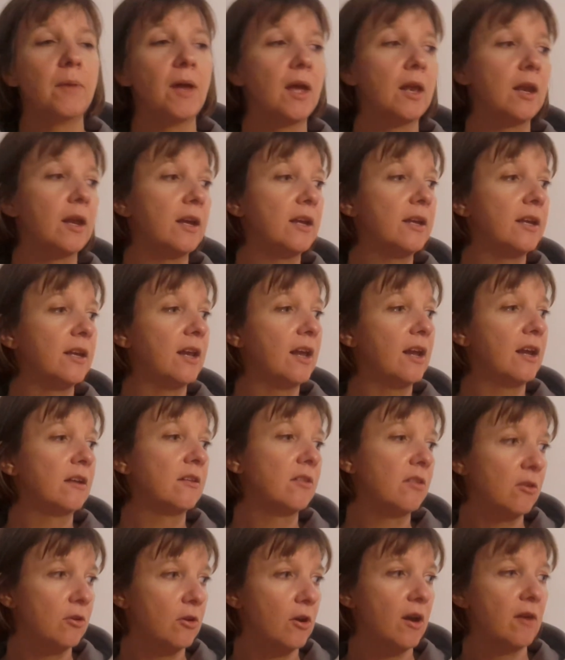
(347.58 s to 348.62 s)
And I can
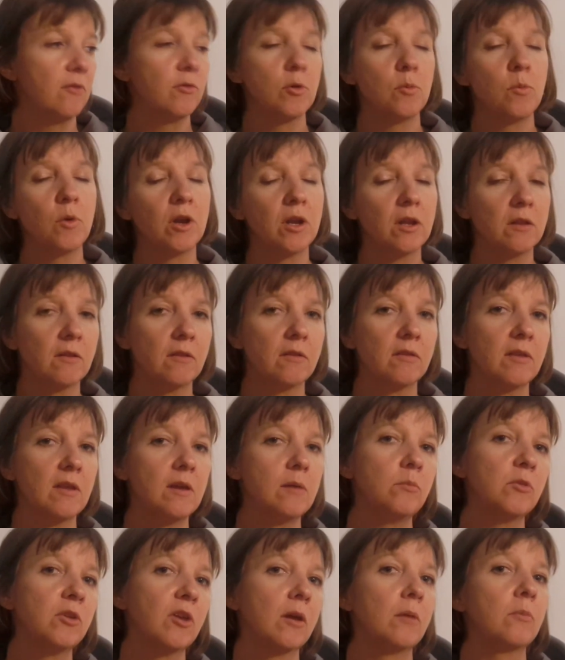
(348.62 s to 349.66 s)
answer everyone at the
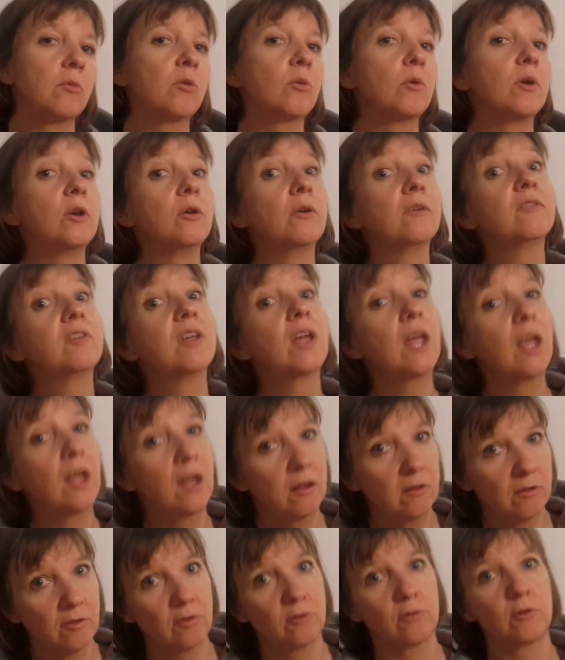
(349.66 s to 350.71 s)
same time, so I don't have to
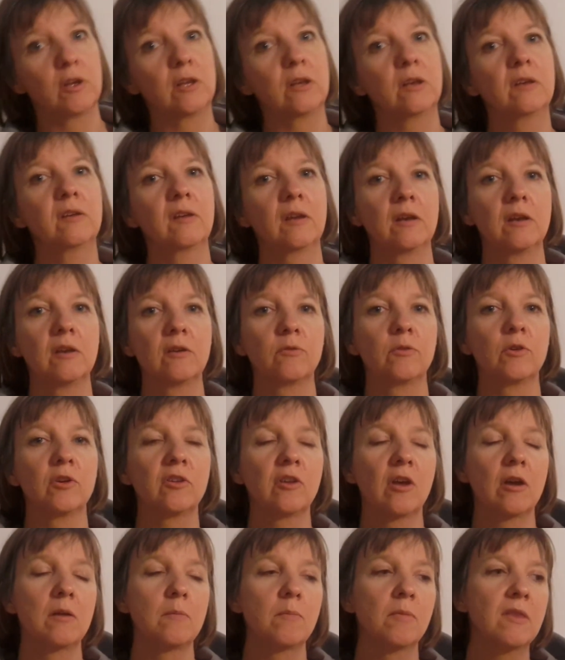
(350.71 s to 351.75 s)
answer it 10
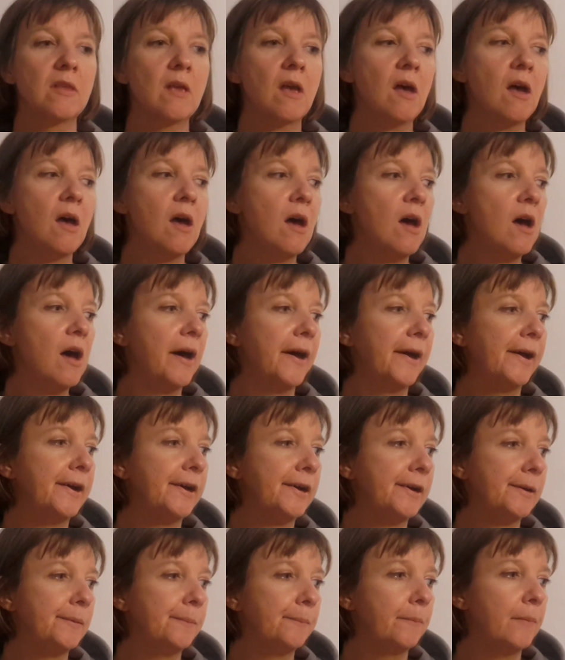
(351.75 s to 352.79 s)
different times.
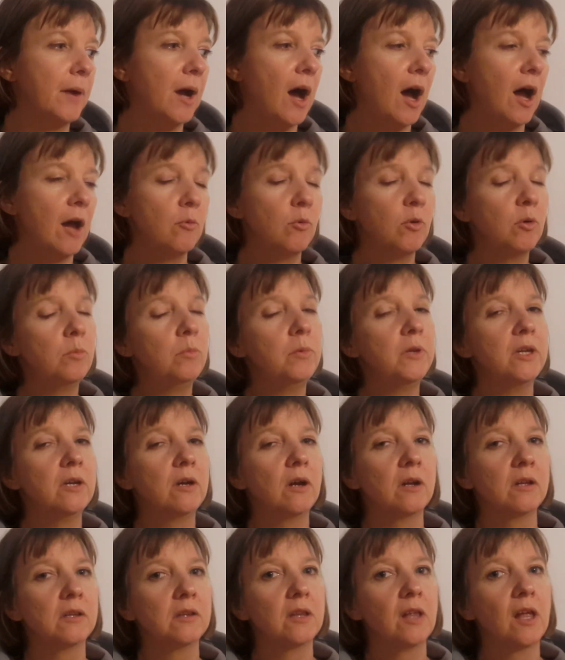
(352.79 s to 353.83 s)
I will be
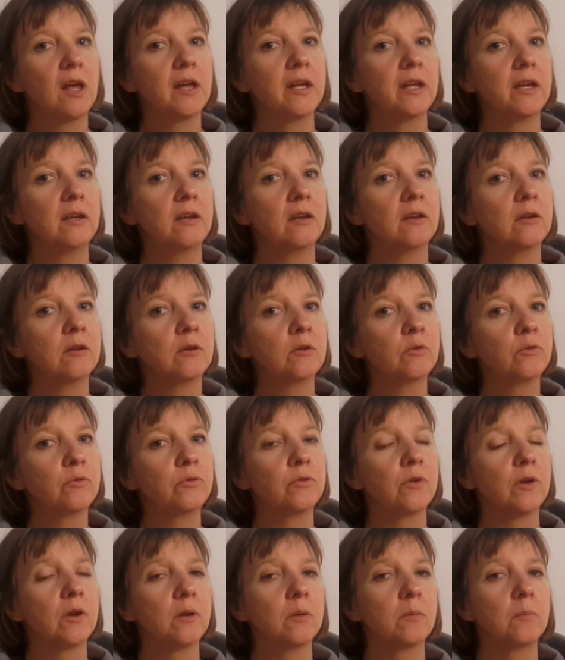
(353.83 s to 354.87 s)
online
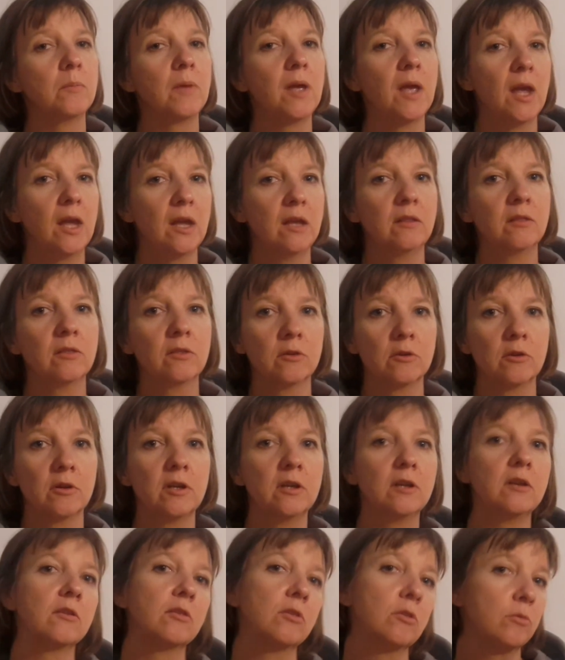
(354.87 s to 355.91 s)
from
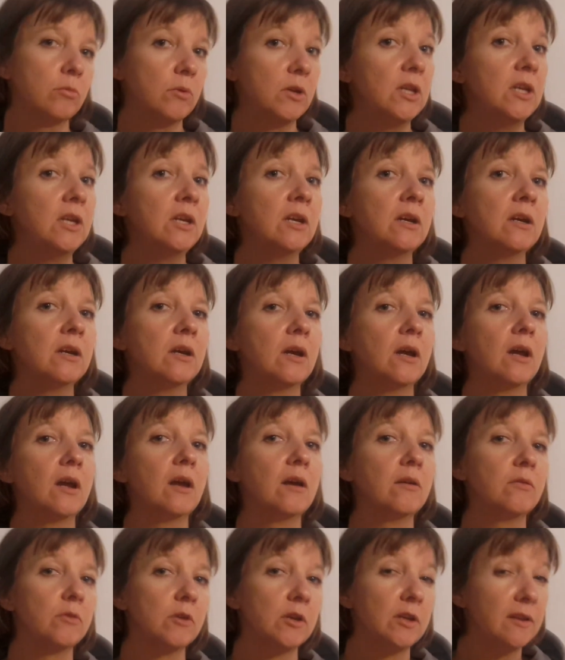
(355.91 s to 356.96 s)
8:30 to 3
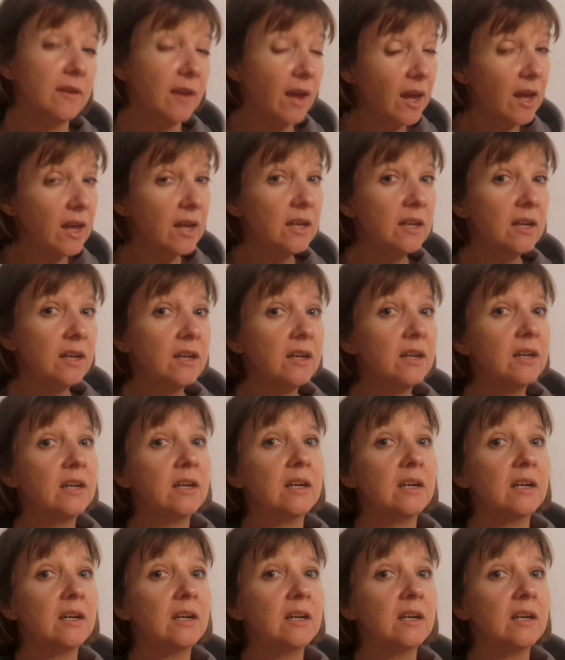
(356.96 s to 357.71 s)
every day.